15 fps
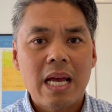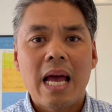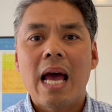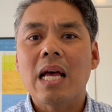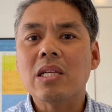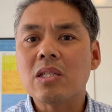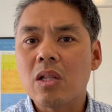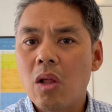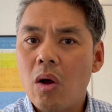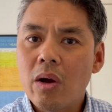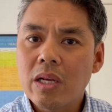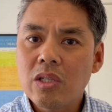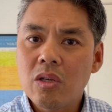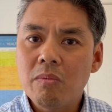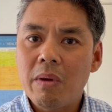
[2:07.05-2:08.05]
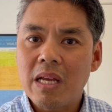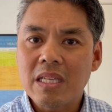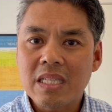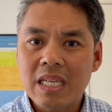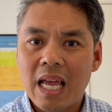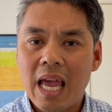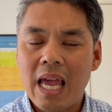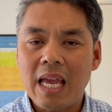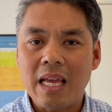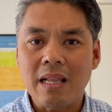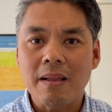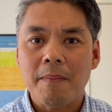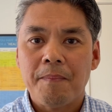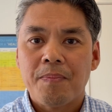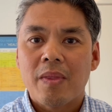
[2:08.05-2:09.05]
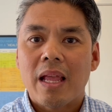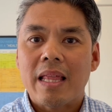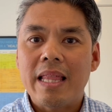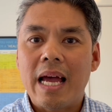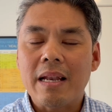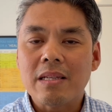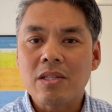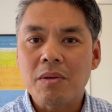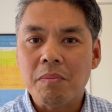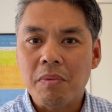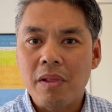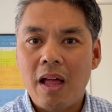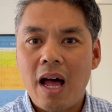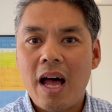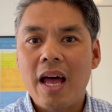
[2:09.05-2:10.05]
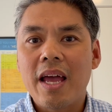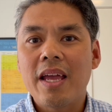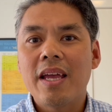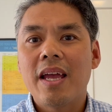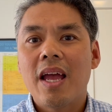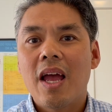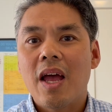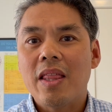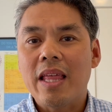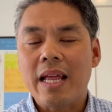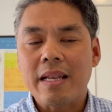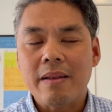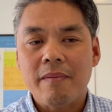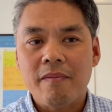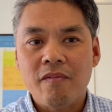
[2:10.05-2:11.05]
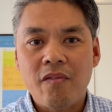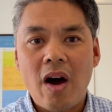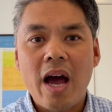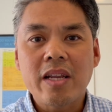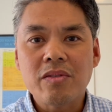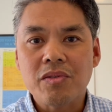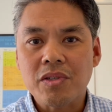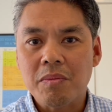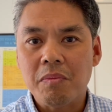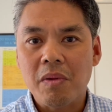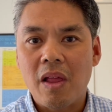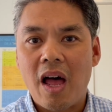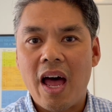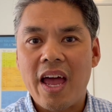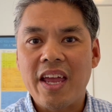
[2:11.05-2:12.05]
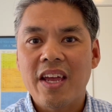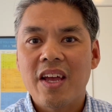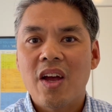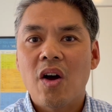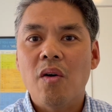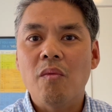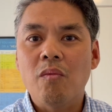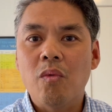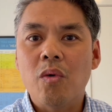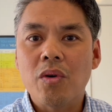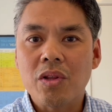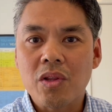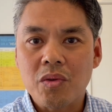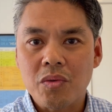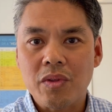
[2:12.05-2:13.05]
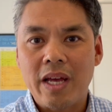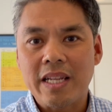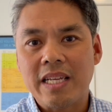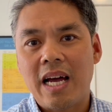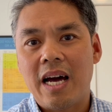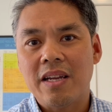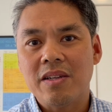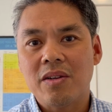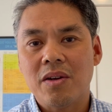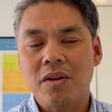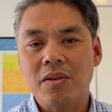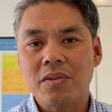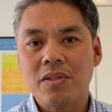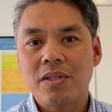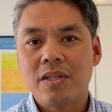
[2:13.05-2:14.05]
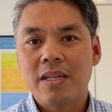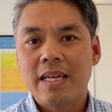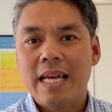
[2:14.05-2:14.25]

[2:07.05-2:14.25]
as long as you maintain that supply, that vital supply of water through that garden hose.